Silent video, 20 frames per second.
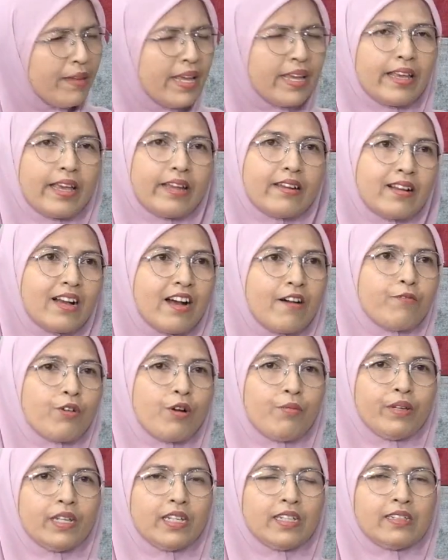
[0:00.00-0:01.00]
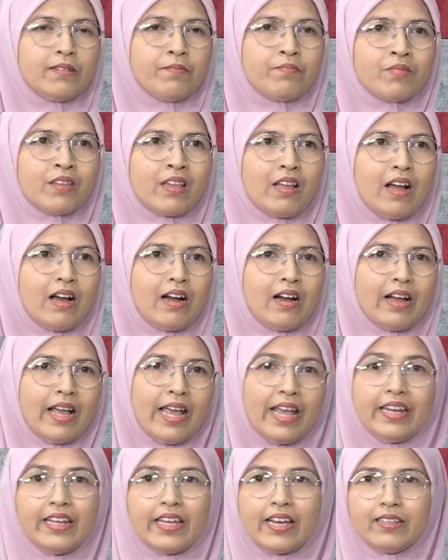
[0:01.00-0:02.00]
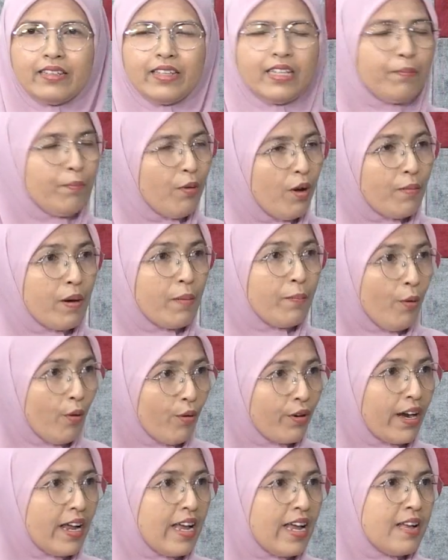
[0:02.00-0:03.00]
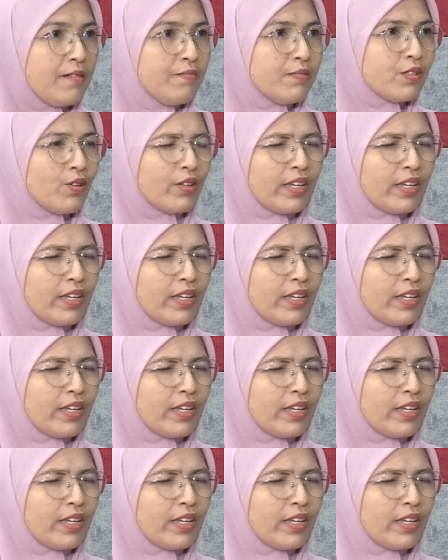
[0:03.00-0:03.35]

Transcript: They can come from the any other diploma programs.